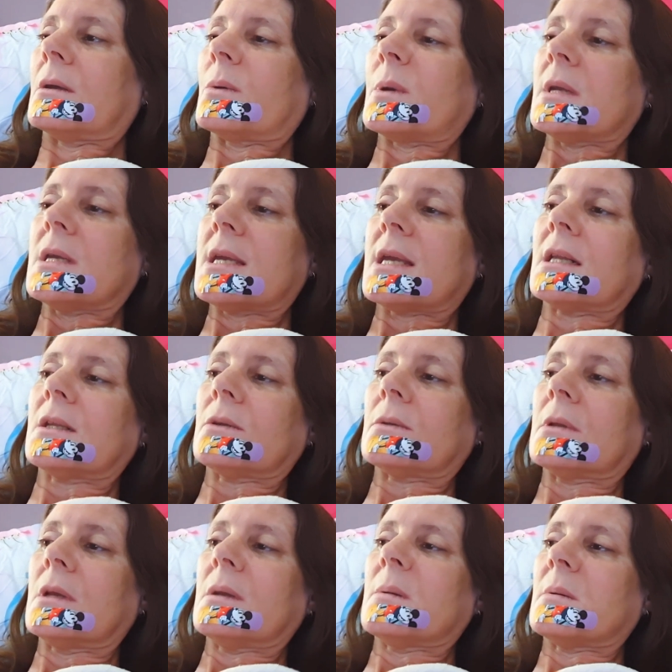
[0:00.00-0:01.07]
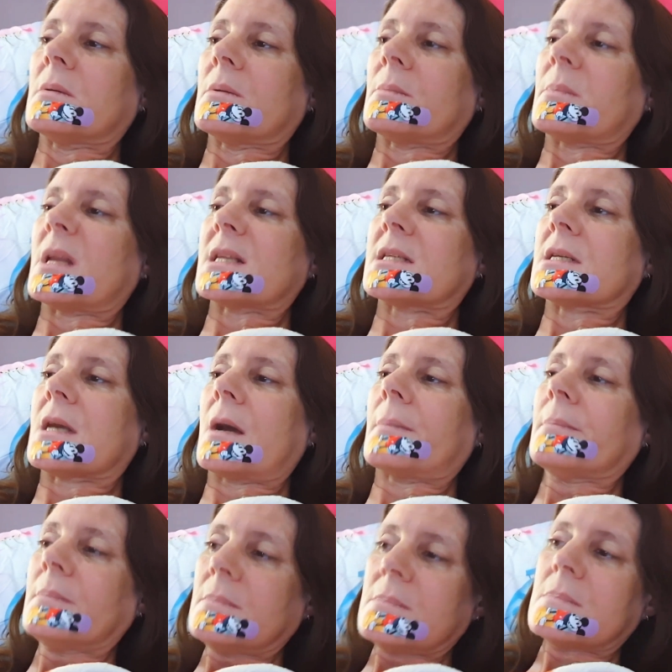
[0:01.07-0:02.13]
where you get a little plastic cup
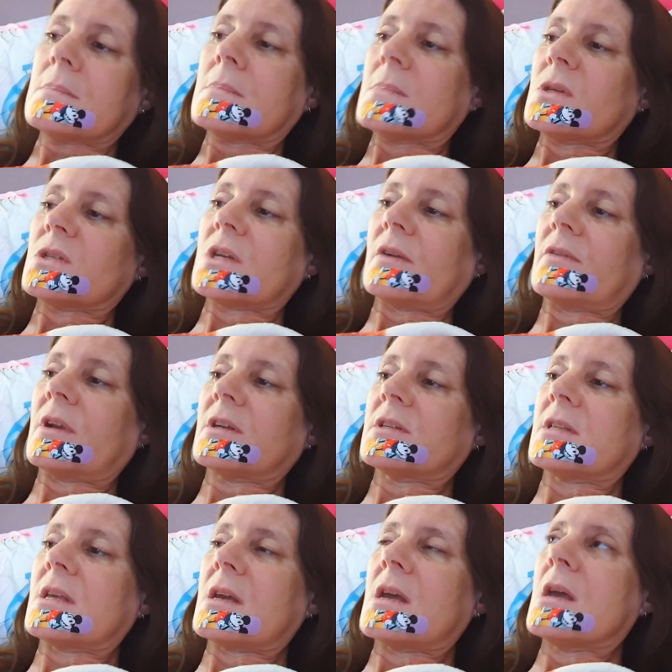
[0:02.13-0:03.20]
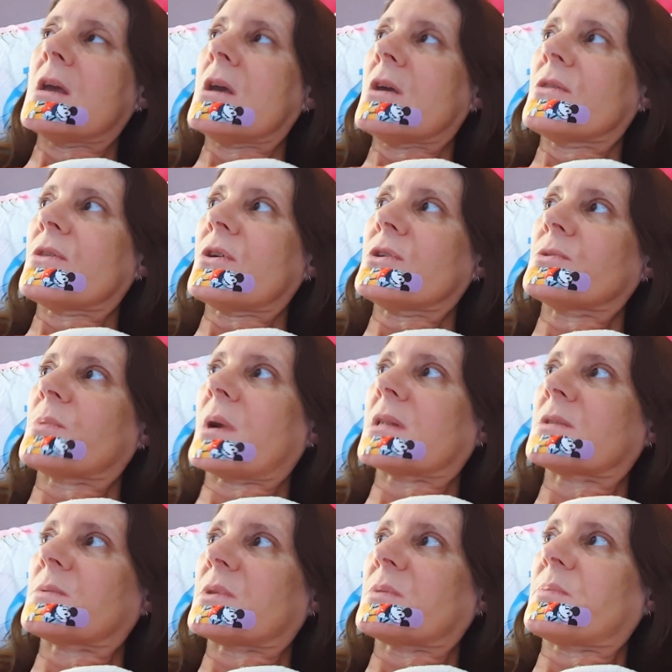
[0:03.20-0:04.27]
shoved under there? Those
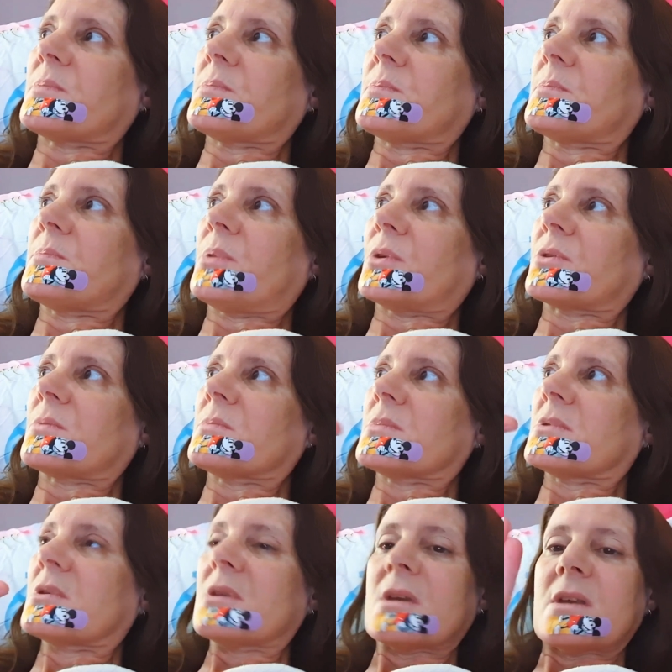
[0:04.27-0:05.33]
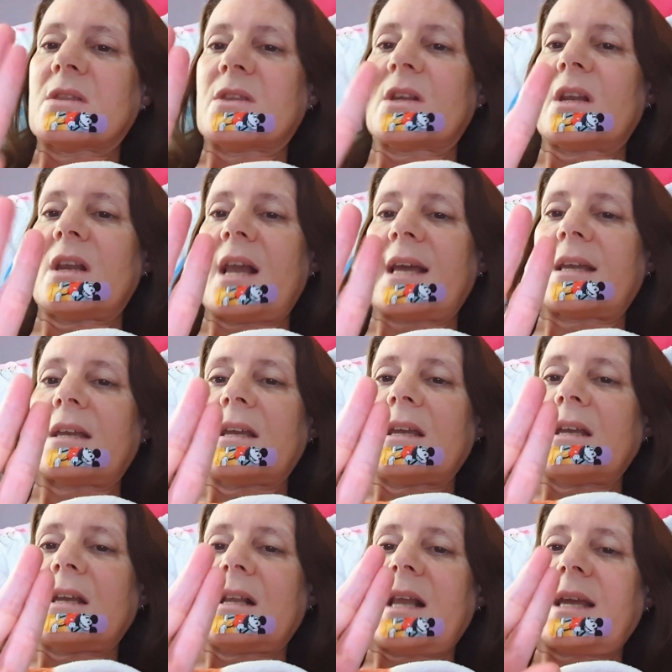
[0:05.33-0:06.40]
ones with the bottoms that are like
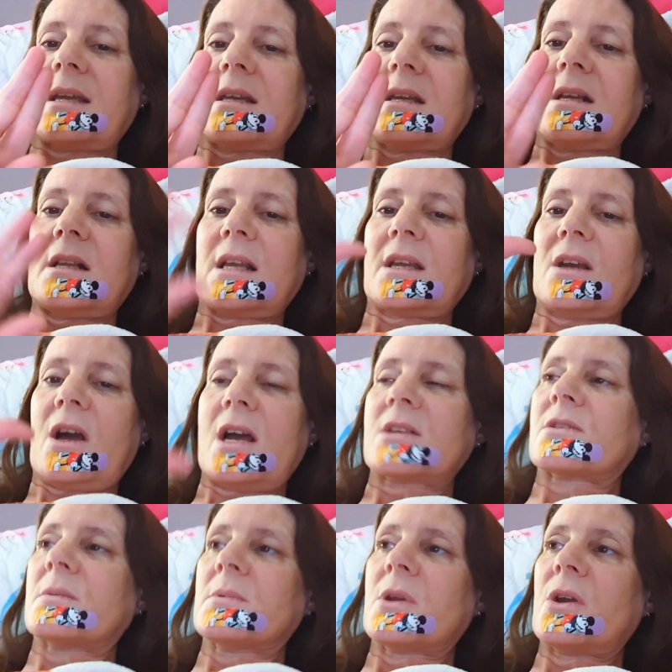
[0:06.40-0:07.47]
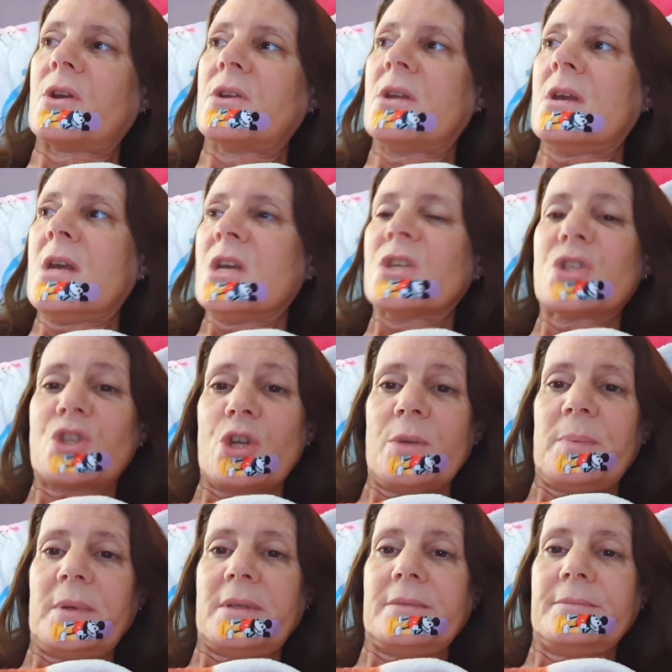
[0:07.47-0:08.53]
an ice cream cone.
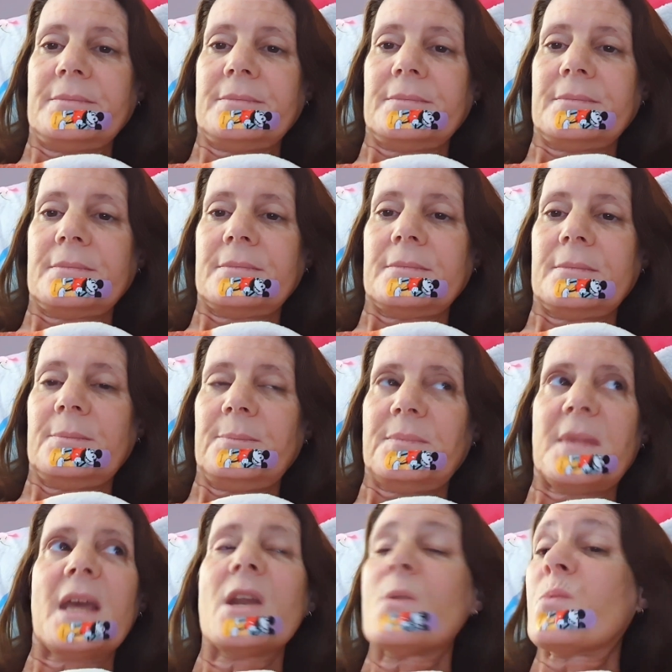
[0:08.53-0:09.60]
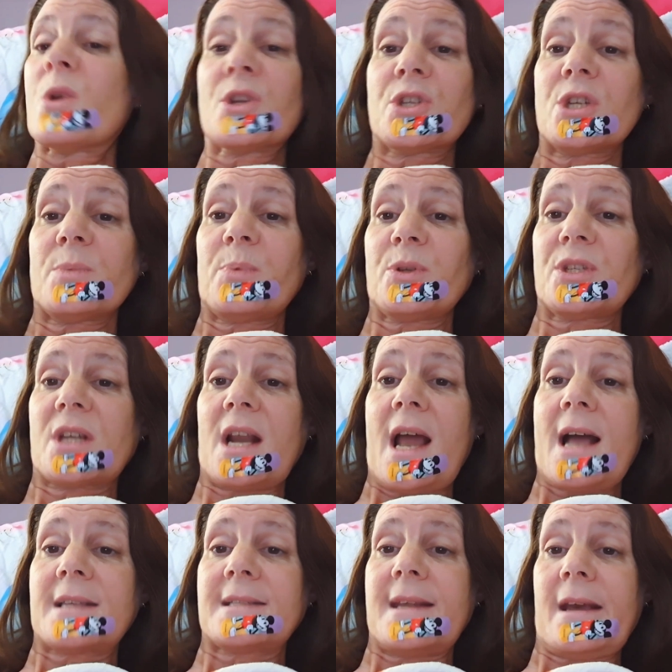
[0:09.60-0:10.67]
Stupid. They don't want you to put your
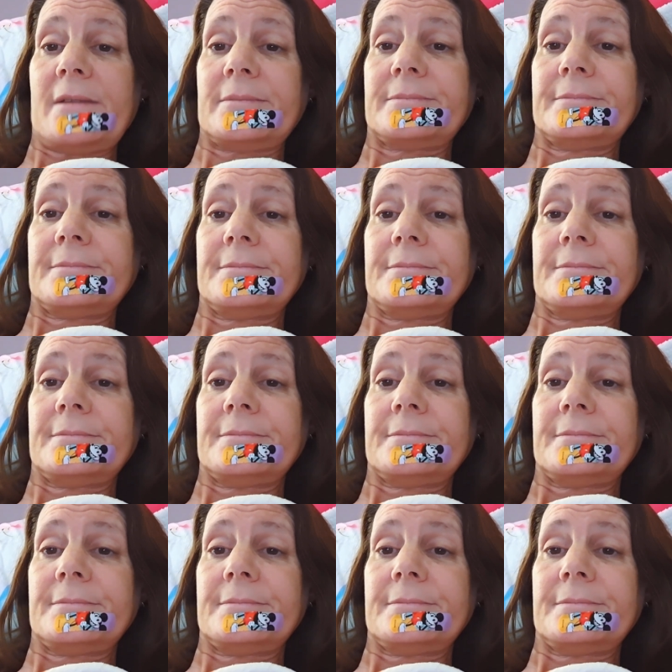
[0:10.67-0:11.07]
glass down.